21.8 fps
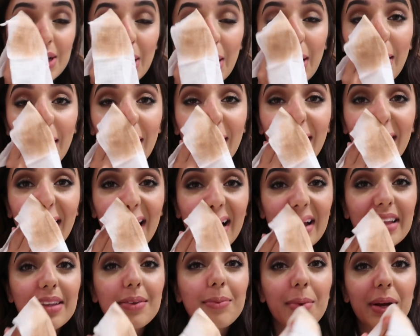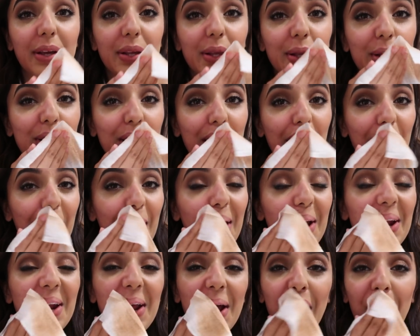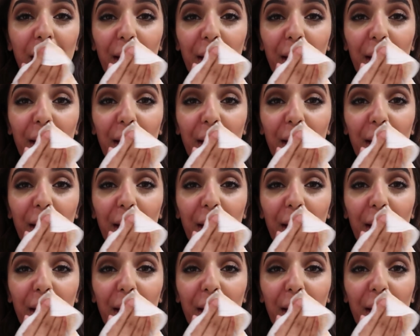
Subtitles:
tug at my skin,